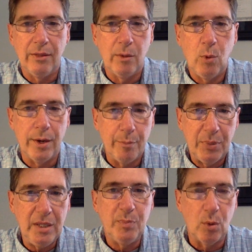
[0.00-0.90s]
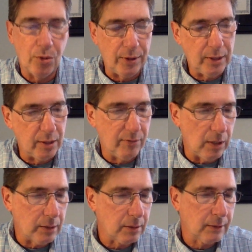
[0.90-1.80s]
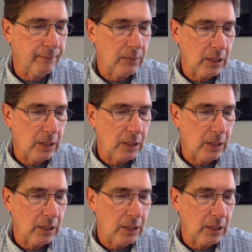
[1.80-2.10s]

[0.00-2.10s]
than what people think of us?